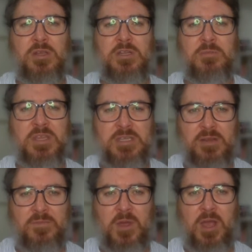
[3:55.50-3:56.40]

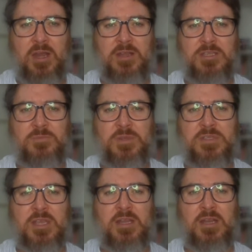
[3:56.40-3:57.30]
domestic violence, but
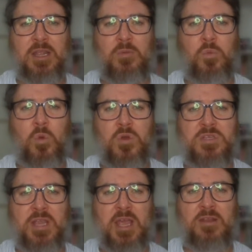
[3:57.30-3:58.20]
suddenly
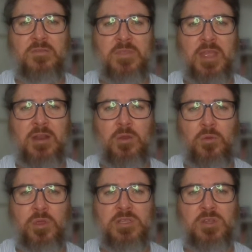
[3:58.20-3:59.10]
walks out of that
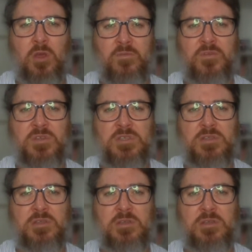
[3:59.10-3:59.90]
lawyer's office